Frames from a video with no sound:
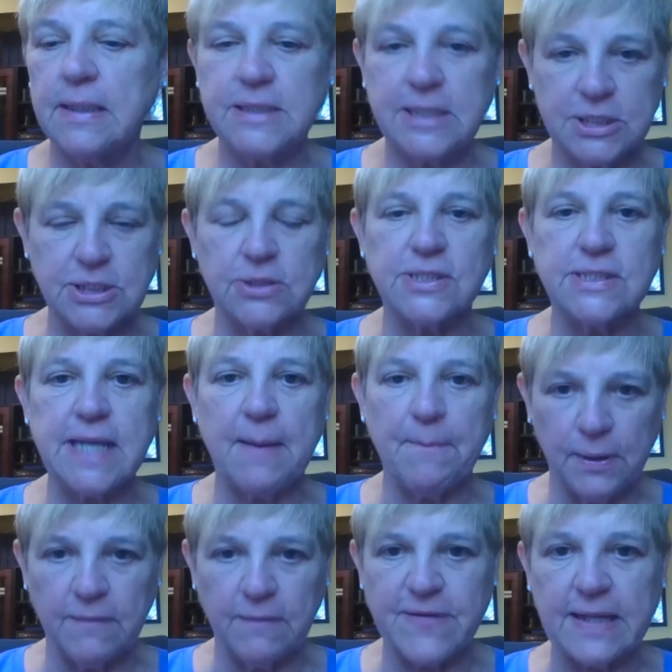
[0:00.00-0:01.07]
additional
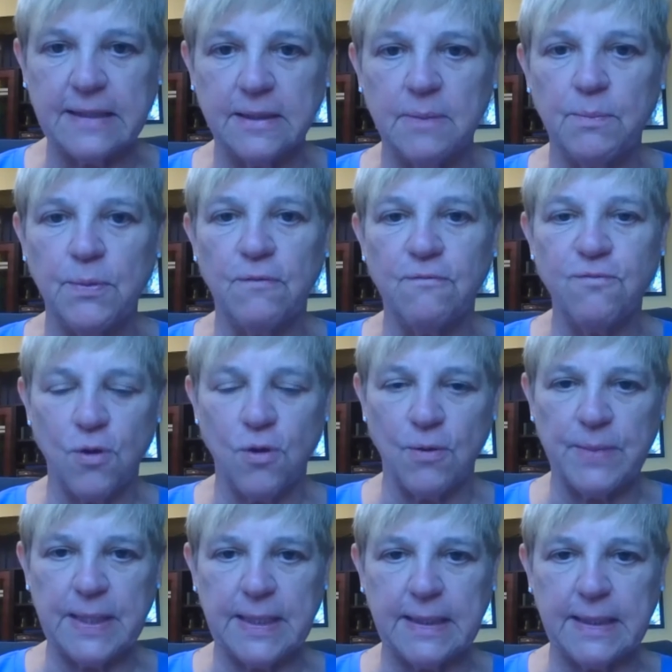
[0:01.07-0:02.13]
sample available for
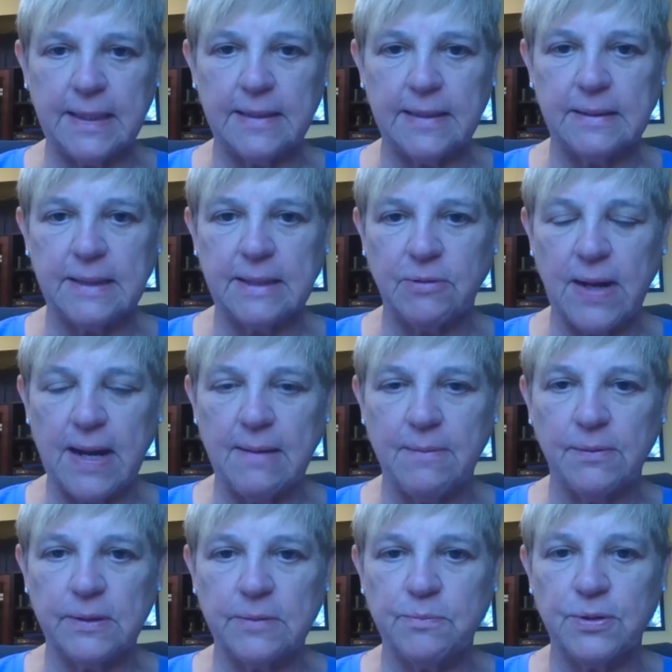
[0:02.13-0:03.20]
me, and they were
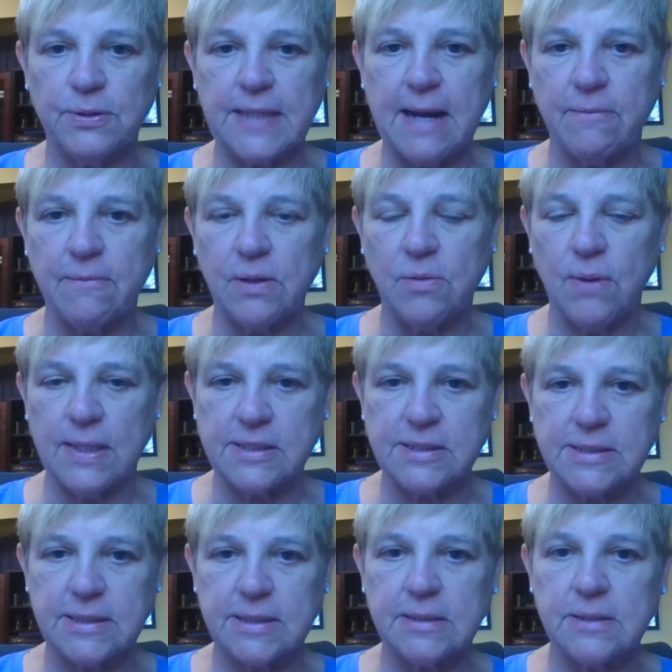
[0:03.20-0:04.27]
able to put that
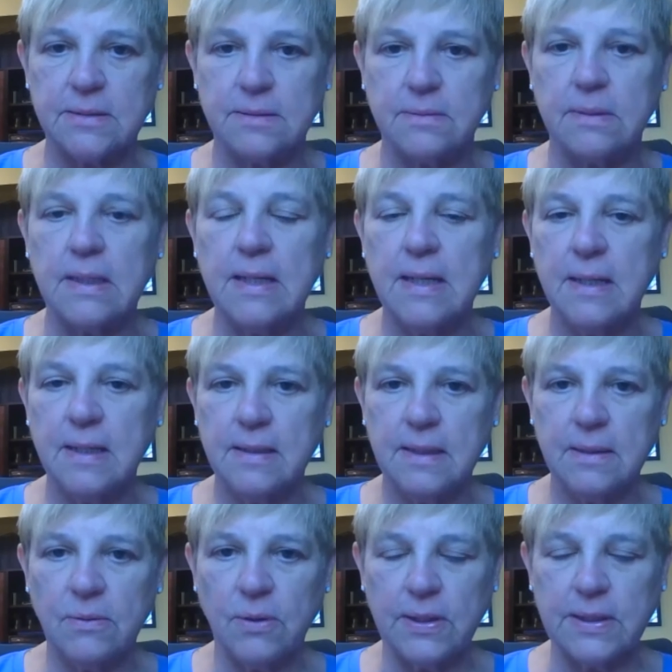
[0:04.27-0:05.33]
request into
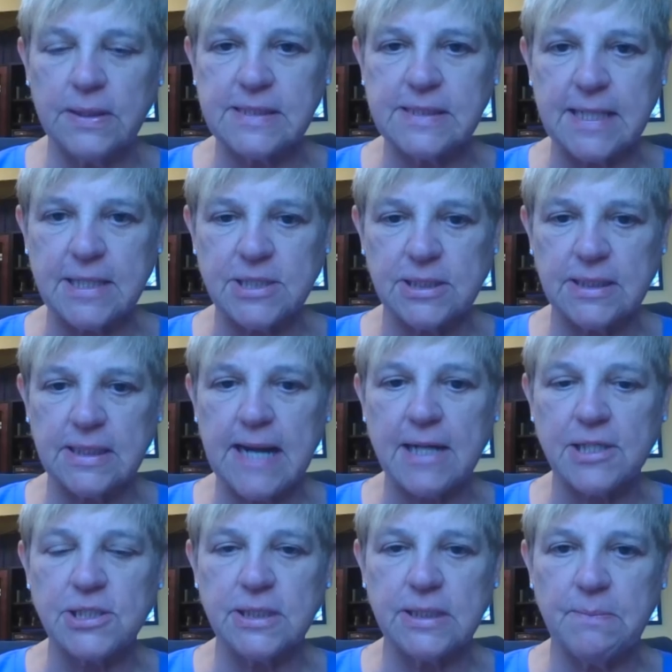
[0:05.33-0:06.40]
the organization that
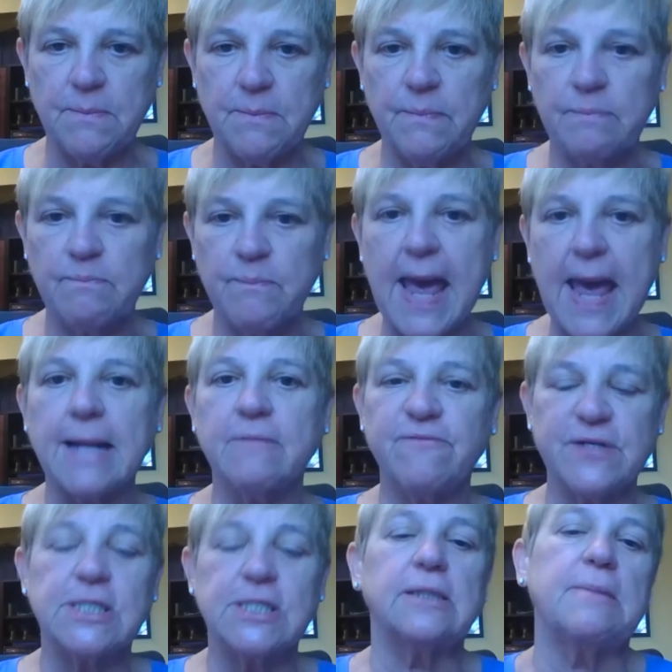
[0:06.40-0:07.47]
actually
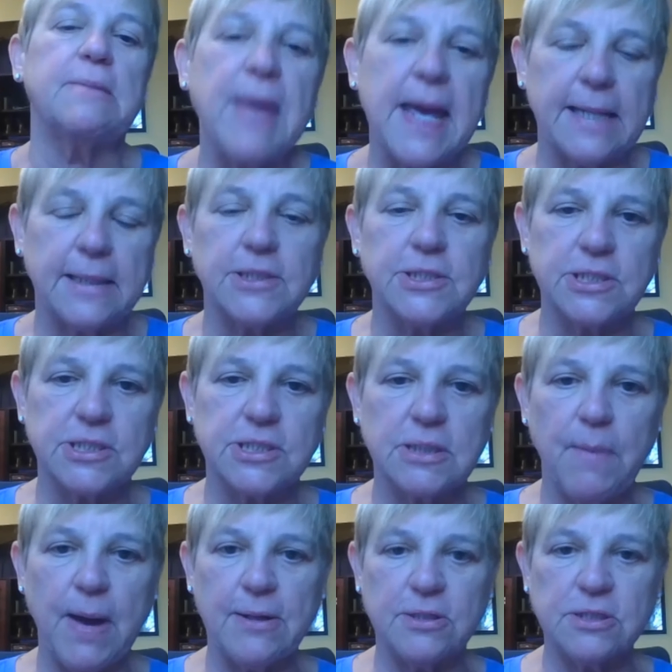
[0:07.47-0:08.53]
physically manages
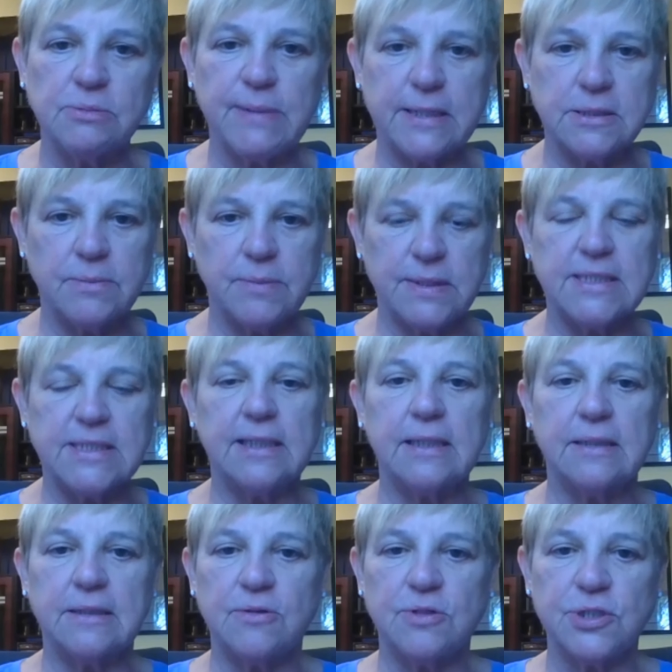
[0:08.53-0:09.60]
the biospecimens and
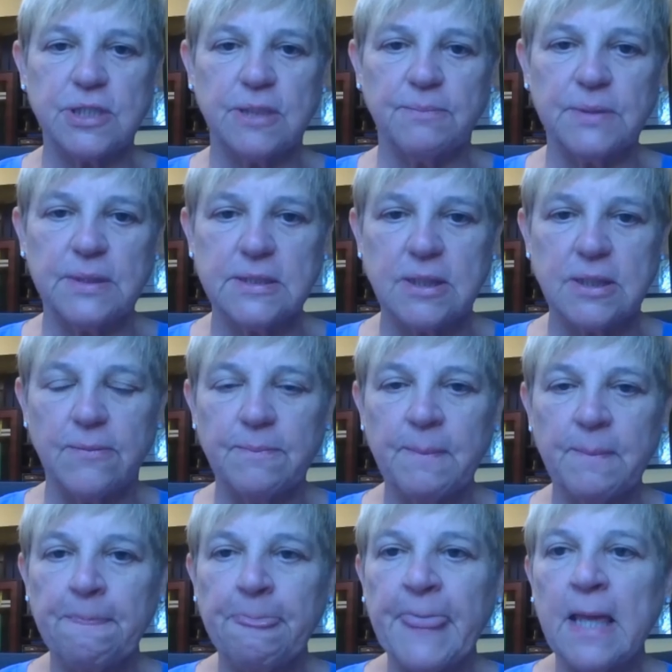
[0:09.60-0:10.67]
get those shipped. And so
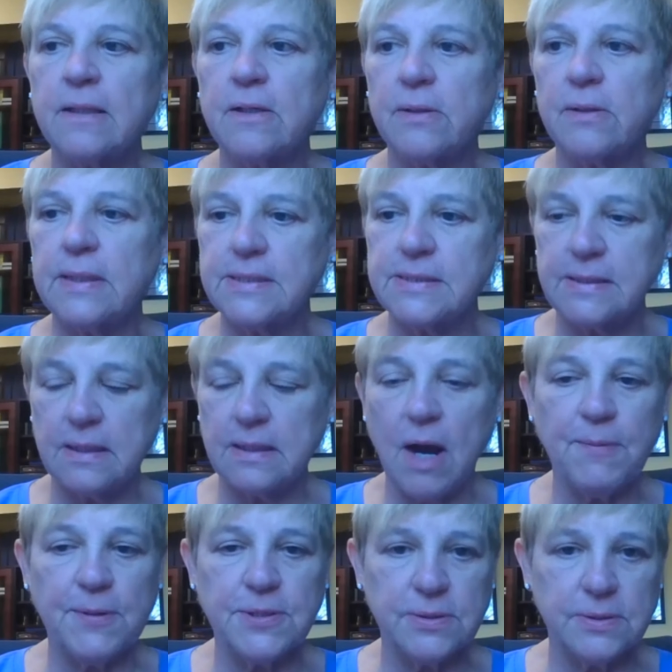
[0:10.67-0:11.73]
there is
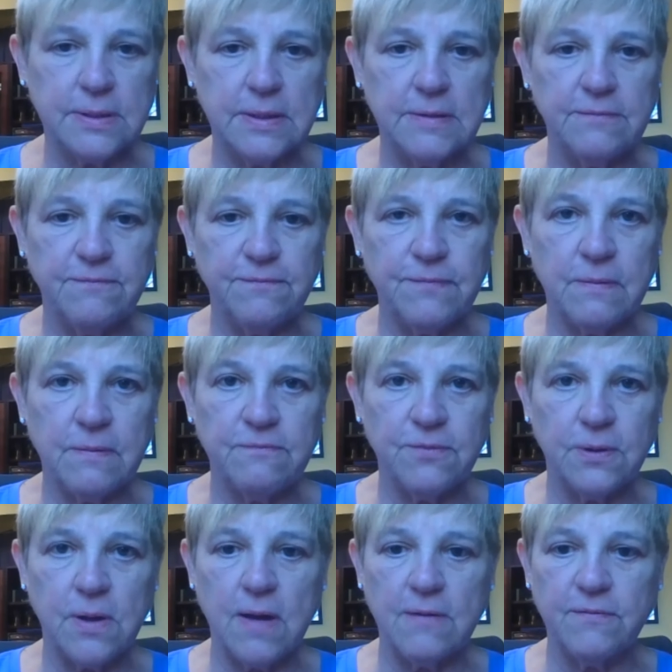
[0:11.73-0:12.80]
opportunity
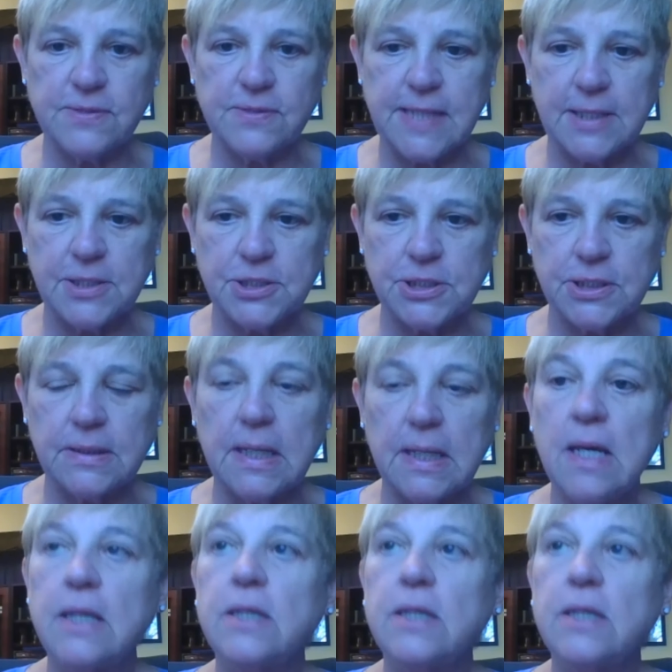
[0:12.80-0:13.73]
for conversation.